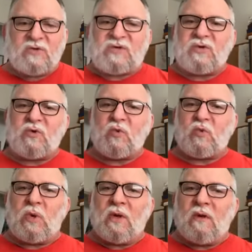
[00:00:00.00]

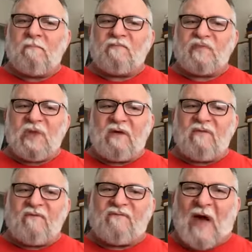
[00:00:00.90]
to
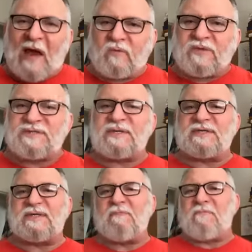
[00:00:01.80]

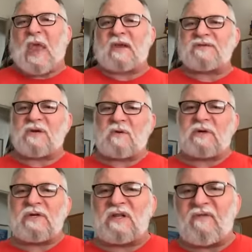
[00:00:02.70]
viruses and
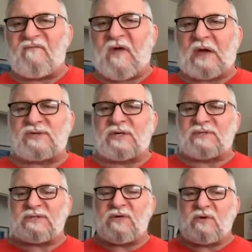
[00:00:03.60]
bacterial
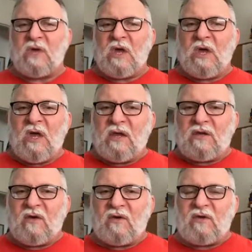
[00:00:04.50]
infections.
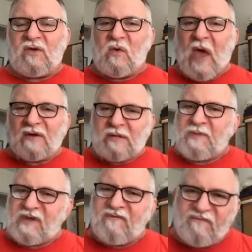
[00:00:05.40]
You have to
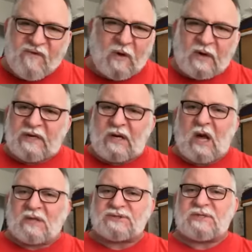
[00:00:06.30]
be very
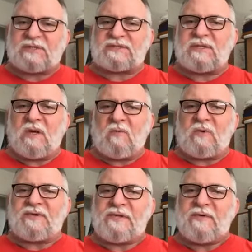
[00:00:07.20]
cautious
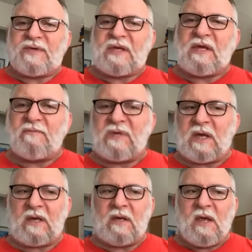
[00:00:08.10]
with
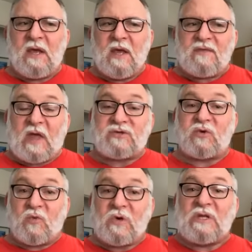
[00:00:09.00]
leukemia that
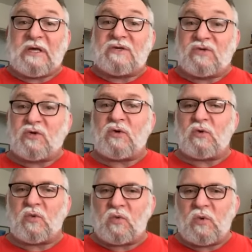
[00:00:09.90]
you really
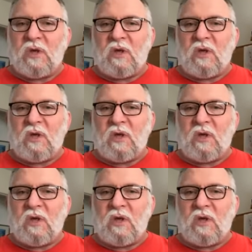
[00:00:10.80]
do